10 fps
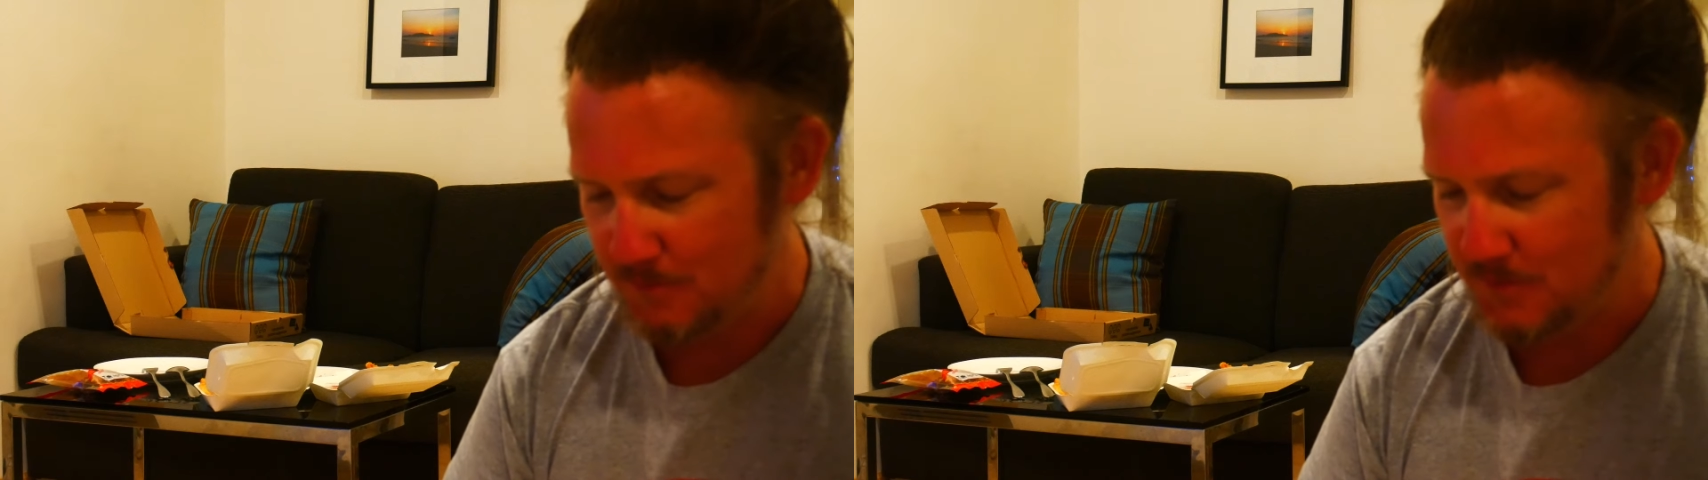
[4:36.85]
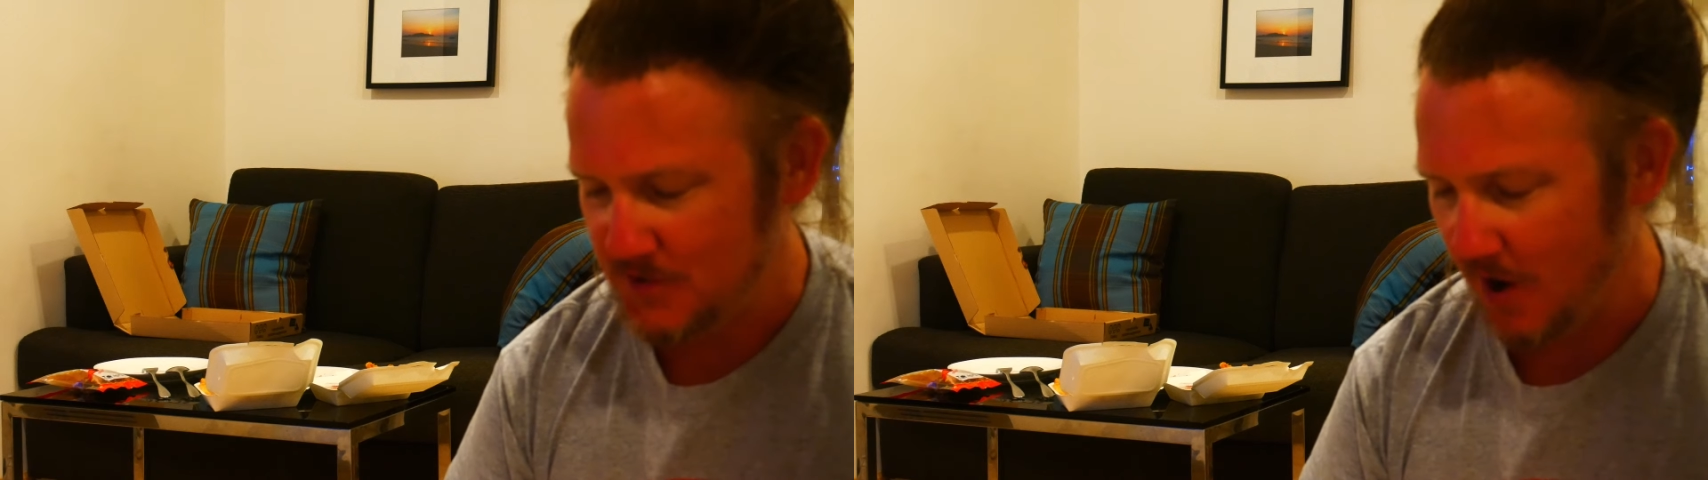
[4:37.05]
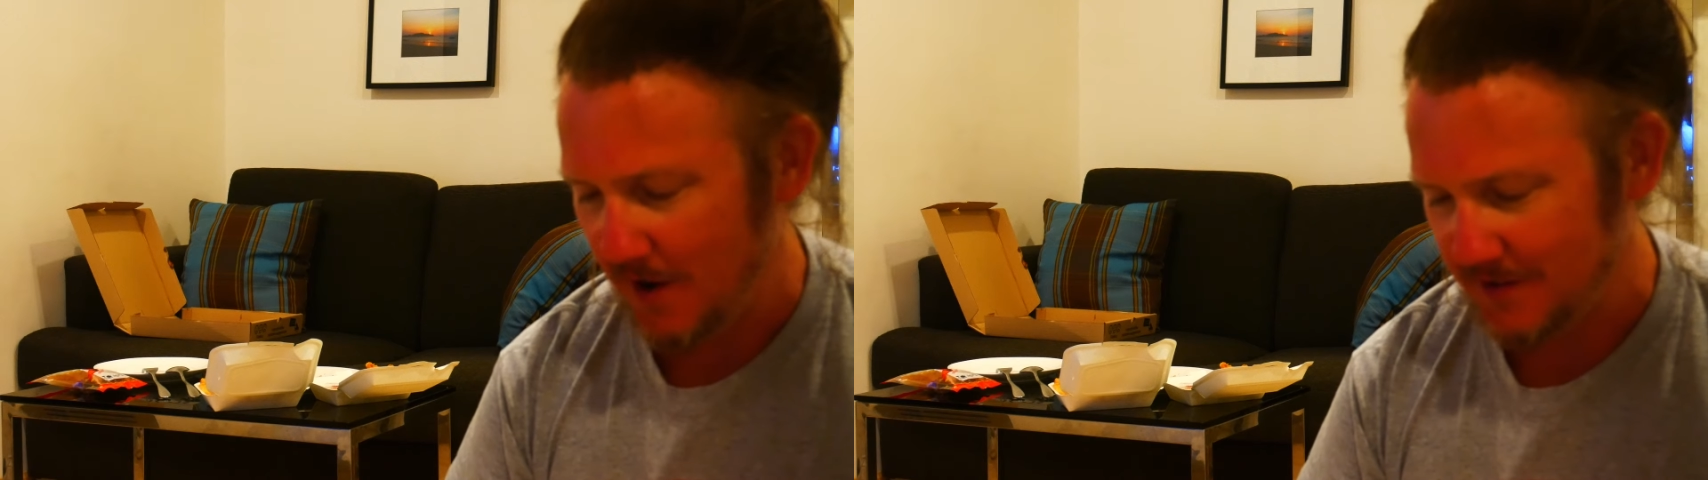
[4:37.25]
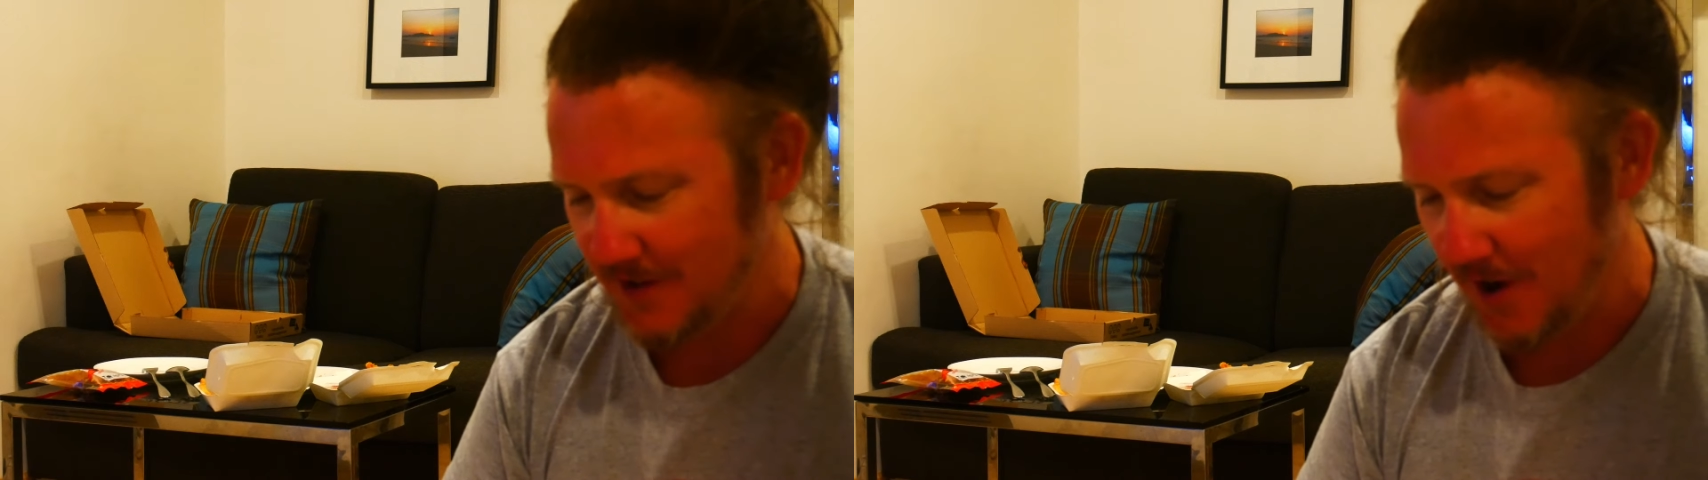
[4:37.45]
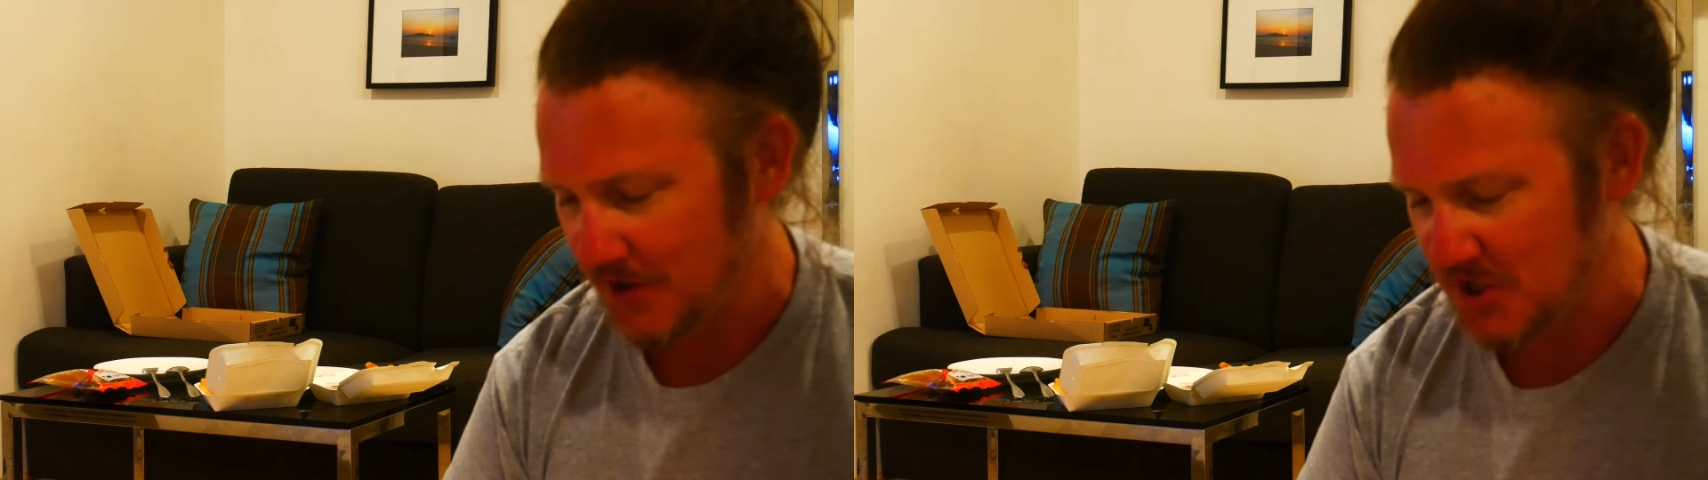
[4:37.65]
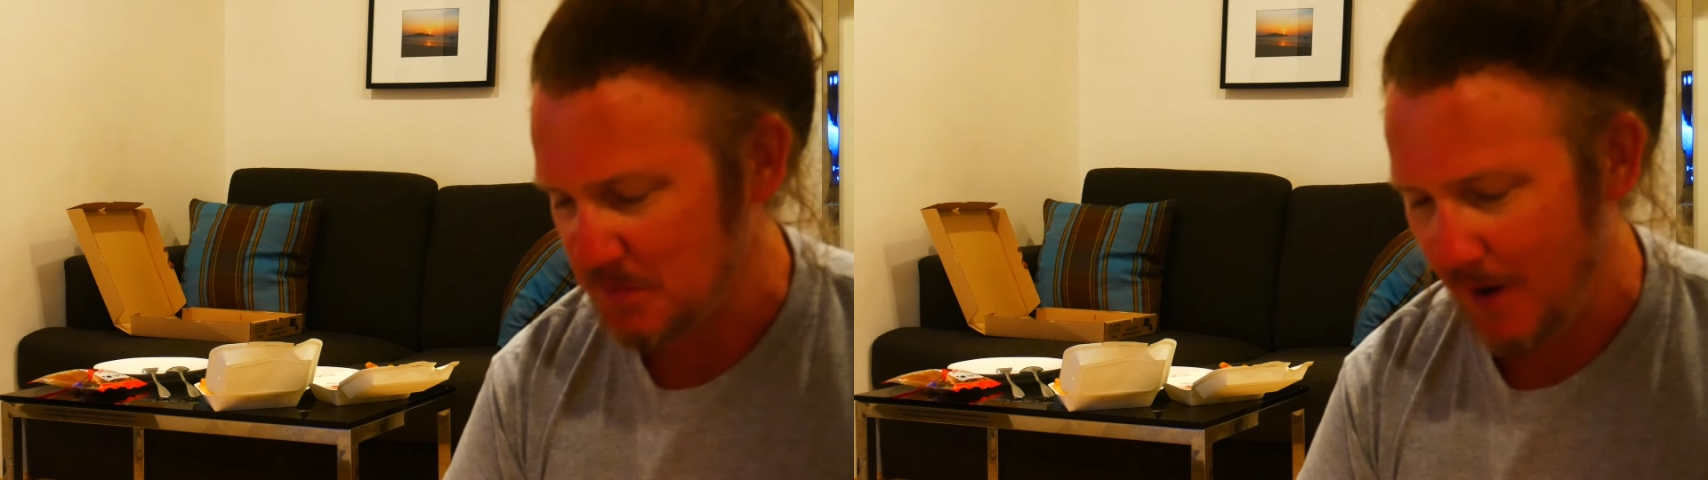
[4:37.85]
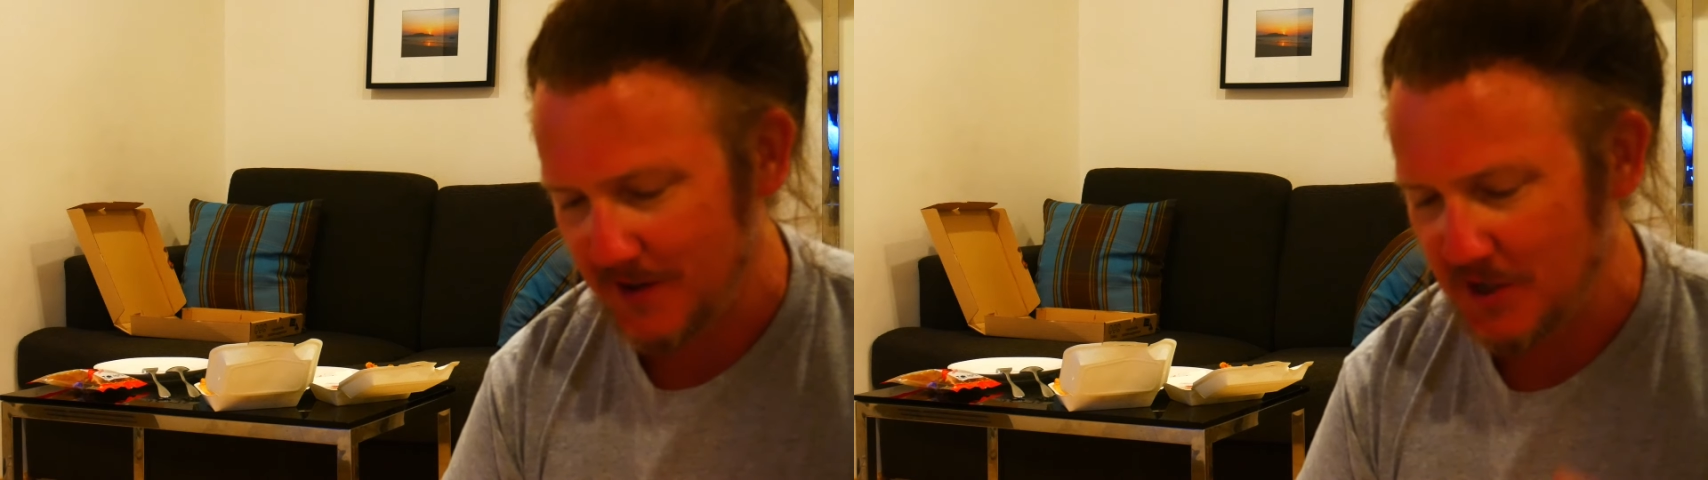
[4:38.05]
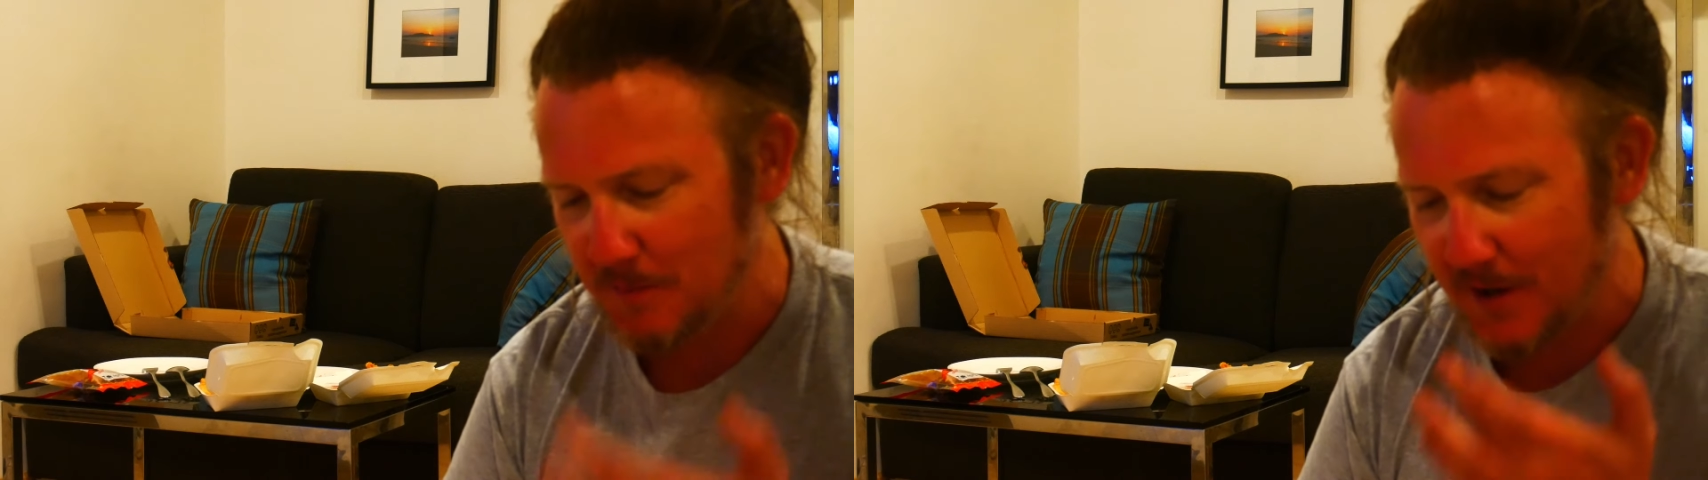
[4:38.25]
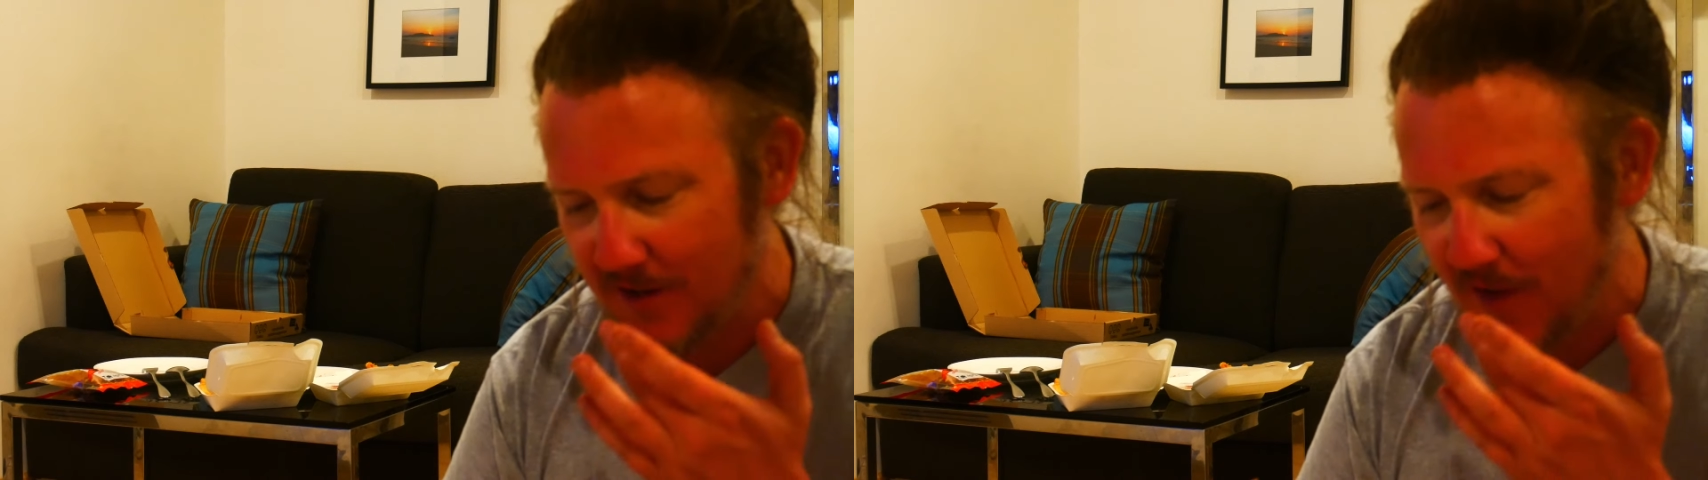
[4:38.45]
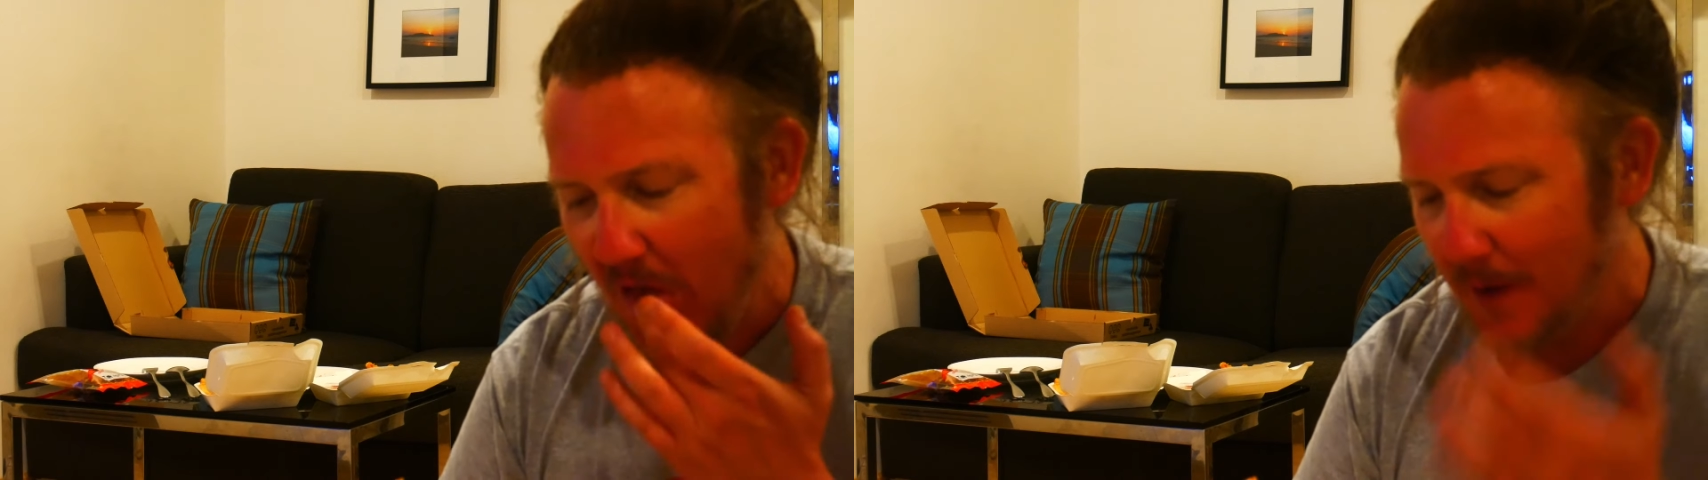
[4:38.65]
it's kind of spicy
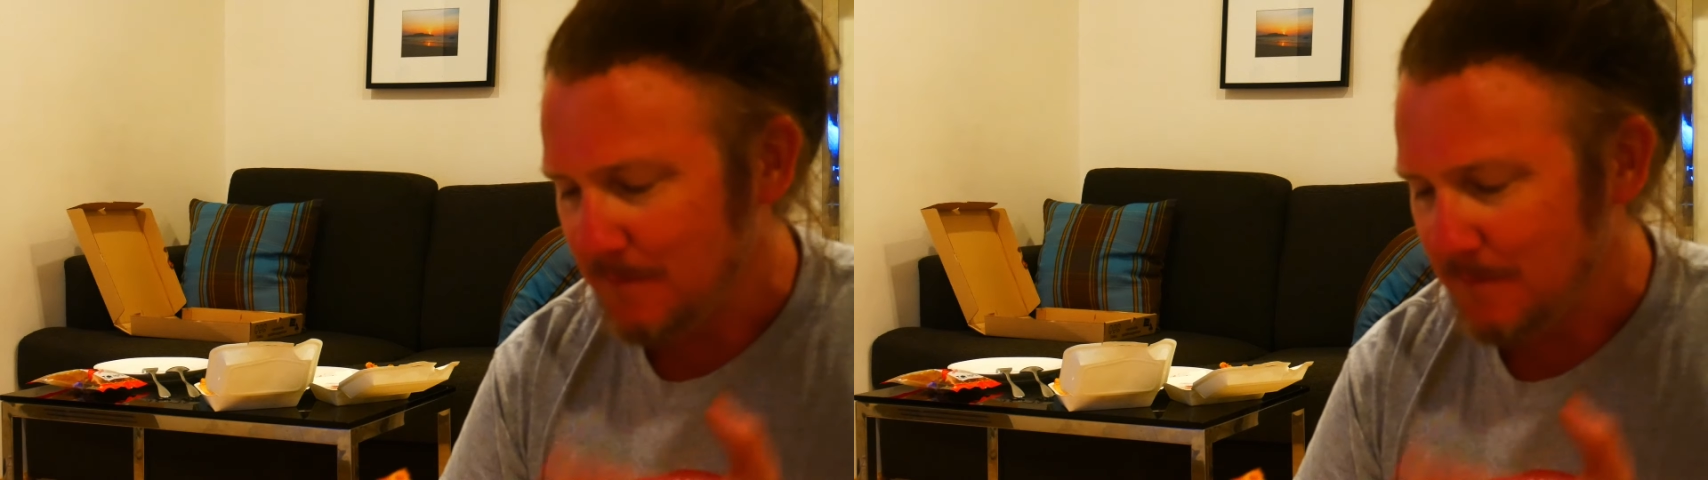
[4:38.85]
beef,